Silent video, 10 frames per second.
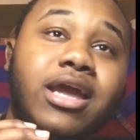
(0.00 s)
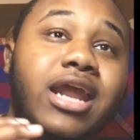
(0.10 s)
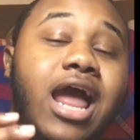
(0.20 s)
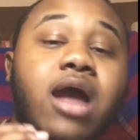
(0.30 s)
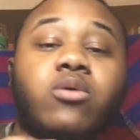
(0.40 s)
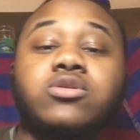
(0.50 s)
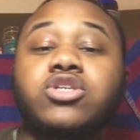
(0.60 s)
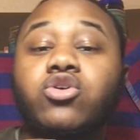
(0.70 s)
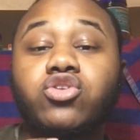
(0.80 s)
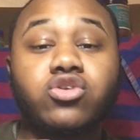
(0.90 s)
hour or so and
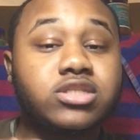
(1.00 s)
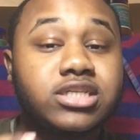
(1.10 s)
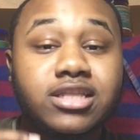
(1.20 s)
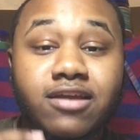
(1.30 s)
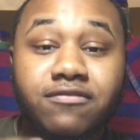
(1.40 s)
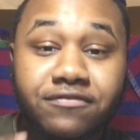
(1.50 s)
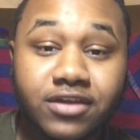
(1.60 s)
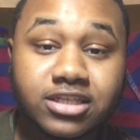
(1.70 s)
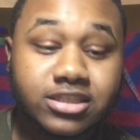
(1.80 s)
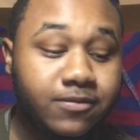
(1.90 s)
you'll see that fish